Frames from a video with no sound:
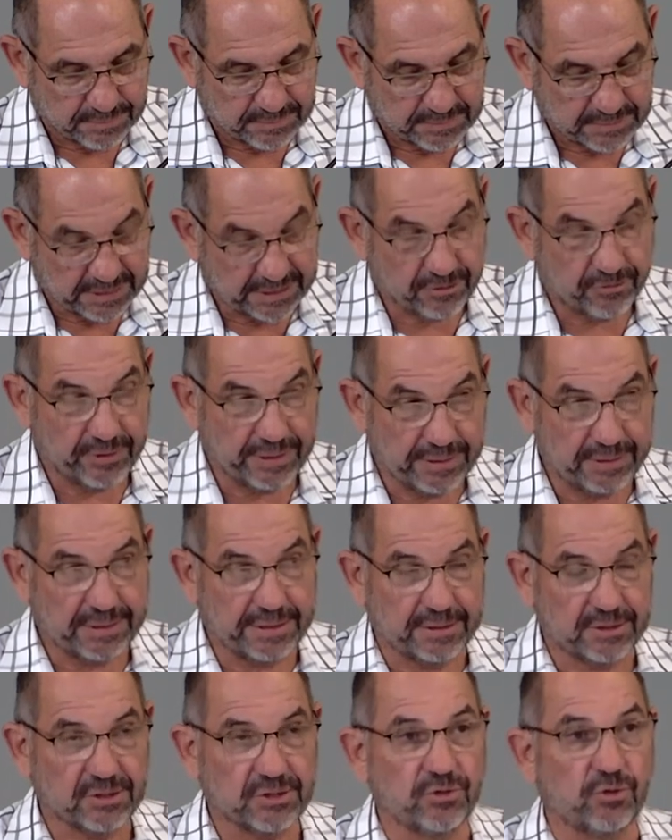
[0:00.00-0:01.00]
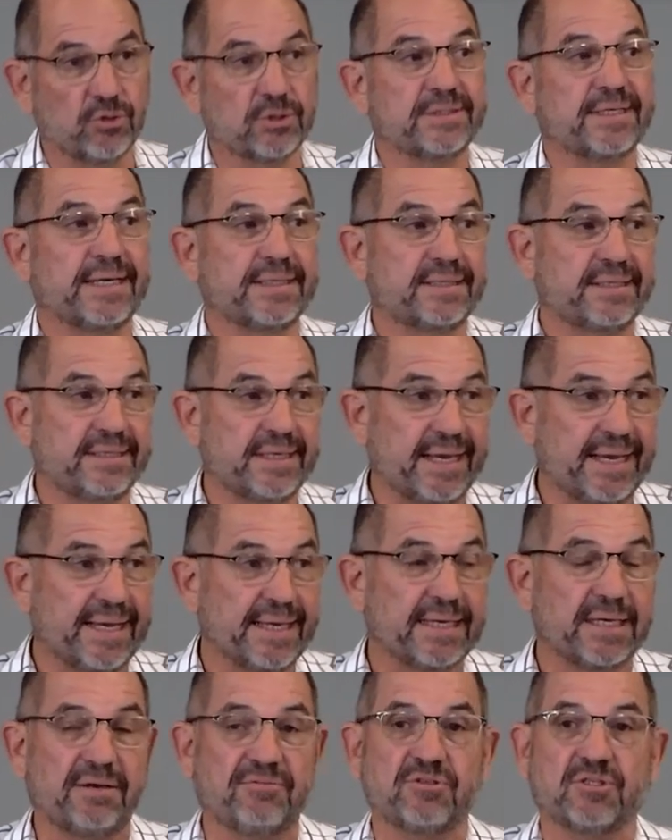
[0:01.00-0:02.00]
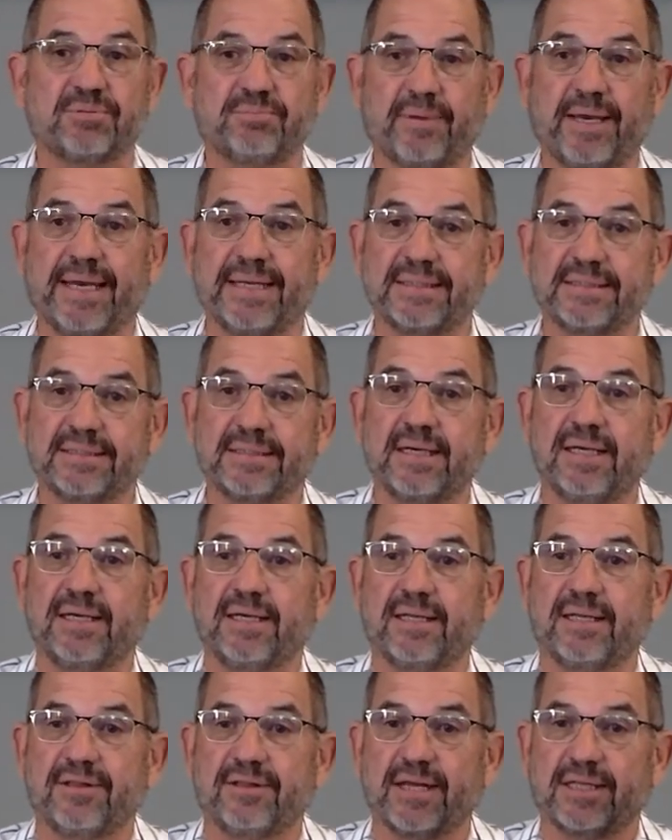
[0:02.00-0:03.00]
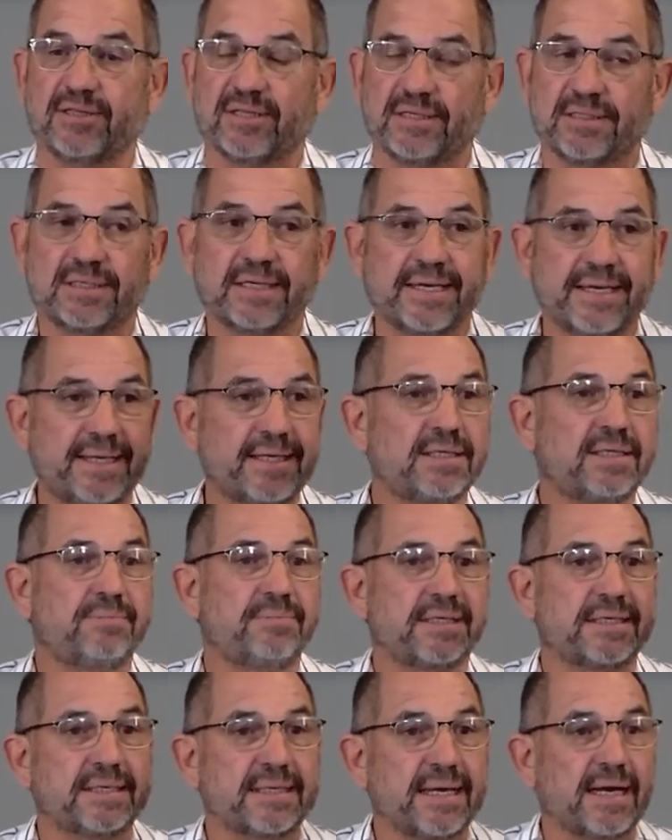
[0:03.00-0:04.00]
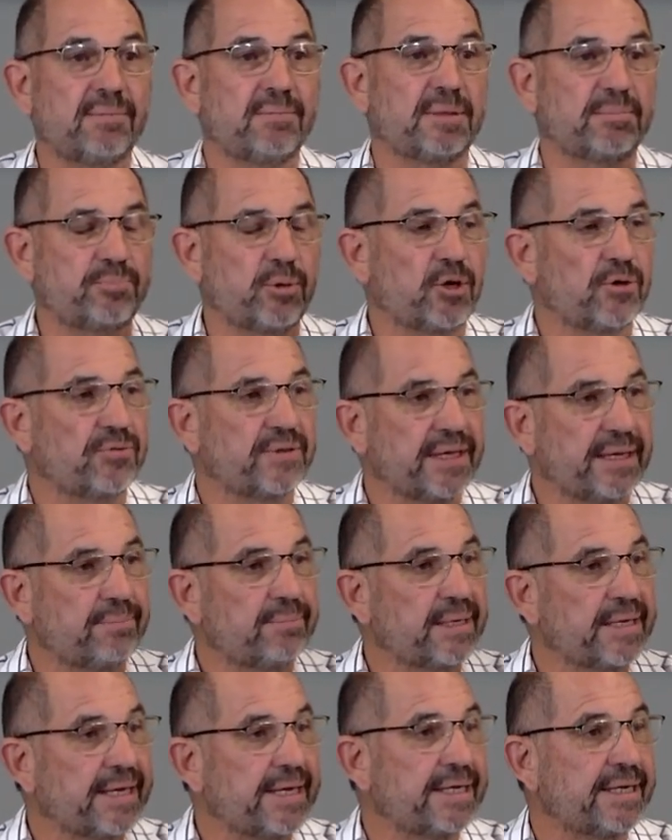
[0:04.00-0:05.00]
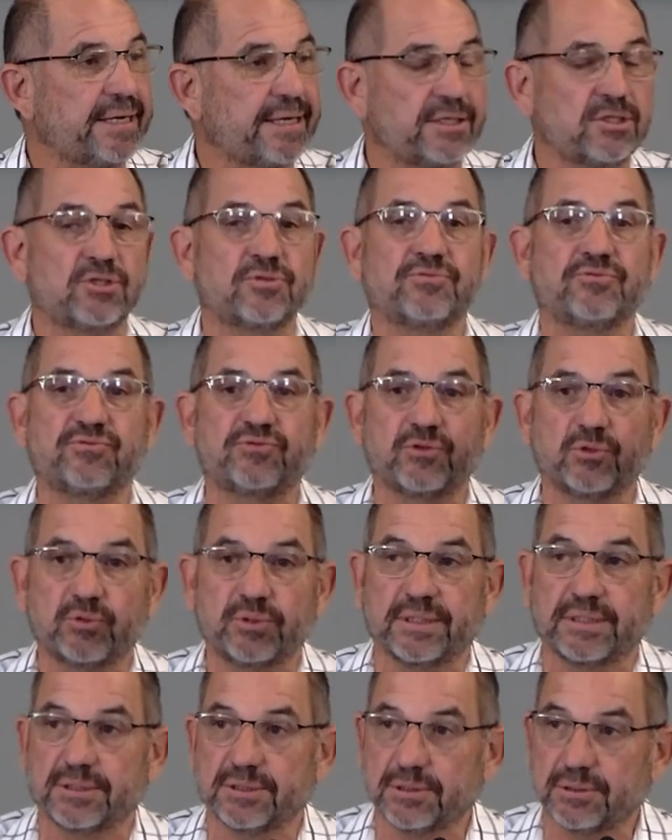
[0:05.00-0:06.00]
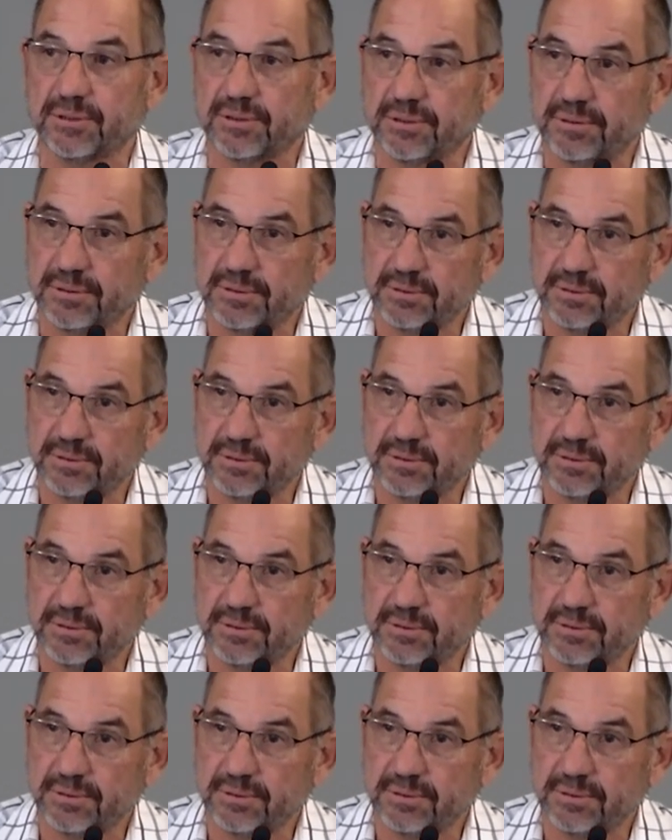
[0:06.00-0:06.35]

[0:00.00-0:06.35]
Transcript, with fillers: The Corinthians thought that their gifts meant that the kingdom had come upon them in its fullness.